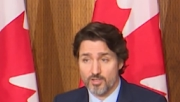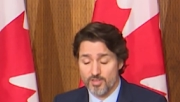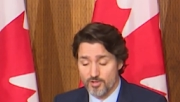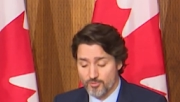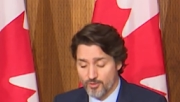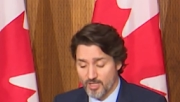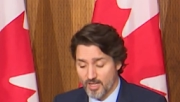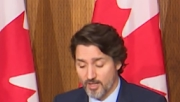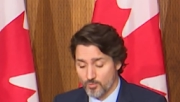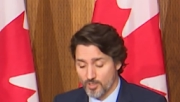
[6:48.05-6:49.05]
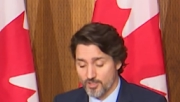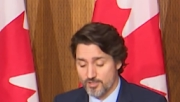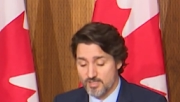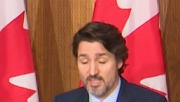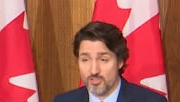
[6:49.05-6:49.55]
to their frontline
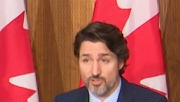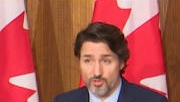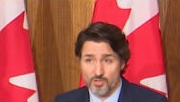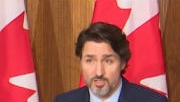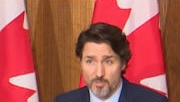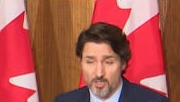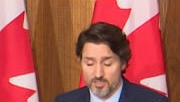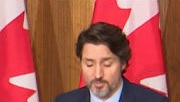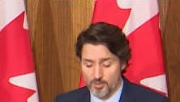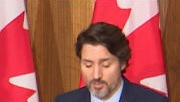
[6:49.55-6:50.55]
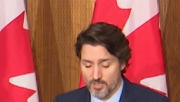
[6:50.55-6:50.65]
workers as soon as possible.